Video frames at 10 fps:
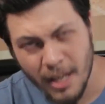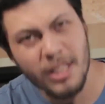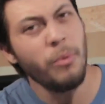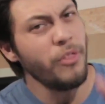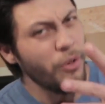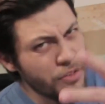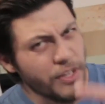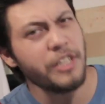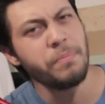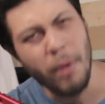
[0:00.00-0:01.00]
Now with all the
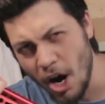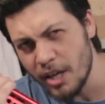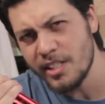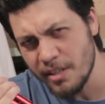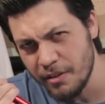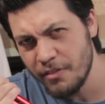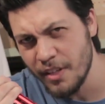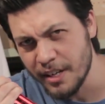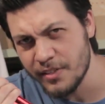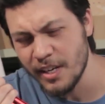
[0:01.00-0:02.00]
nice positive
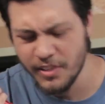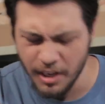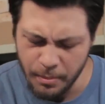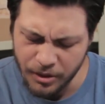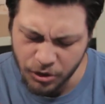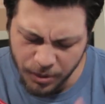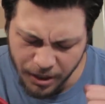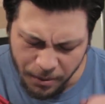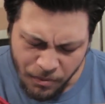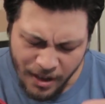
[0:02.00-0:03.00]
things I said about the
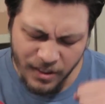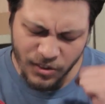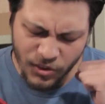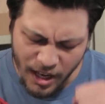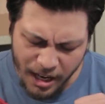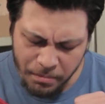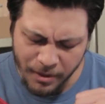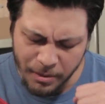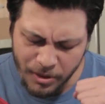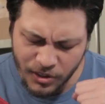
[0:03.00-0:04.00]
trigger, the same
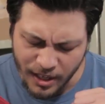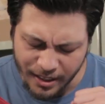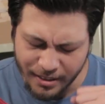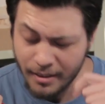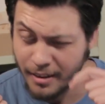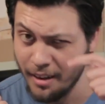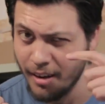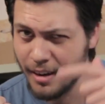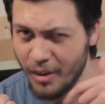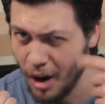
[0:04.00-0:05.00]
can be said
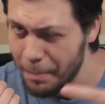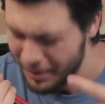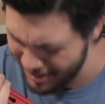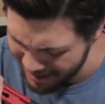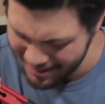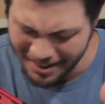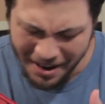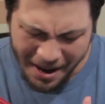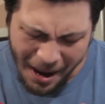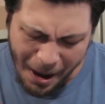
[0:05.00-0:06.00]
in opposite
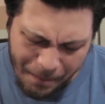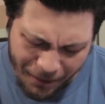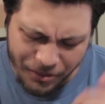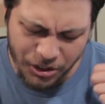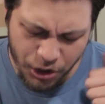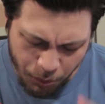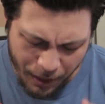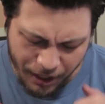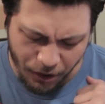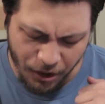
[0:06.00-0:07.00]
about the
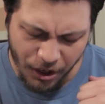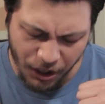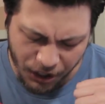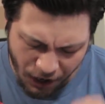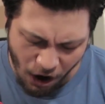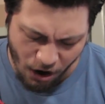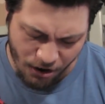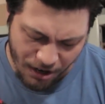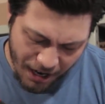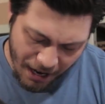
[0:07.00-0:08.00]
trigger guard.